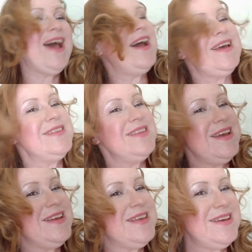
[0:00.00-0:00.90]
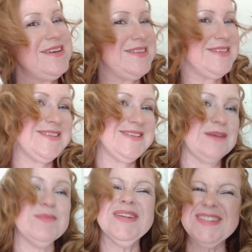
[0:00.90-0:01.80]
I like it.
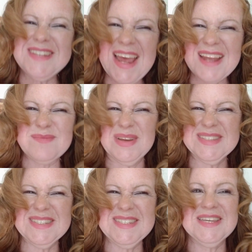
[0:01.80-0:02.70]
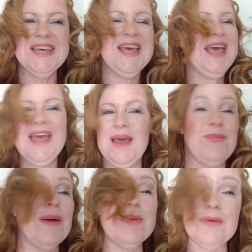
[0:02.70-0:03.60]
I mean, it's a tad messy and
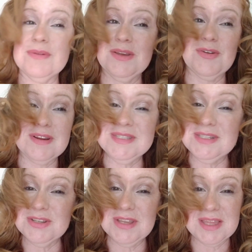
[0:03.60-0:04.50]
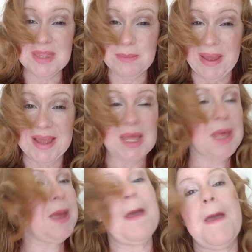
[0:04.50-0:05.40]
probably really crazy looking in the back,
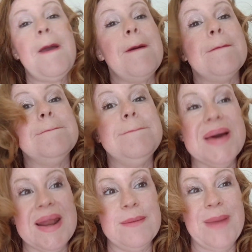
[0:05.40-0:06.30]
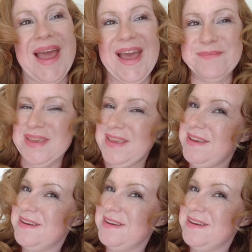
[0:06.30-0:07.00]
but I'm happy.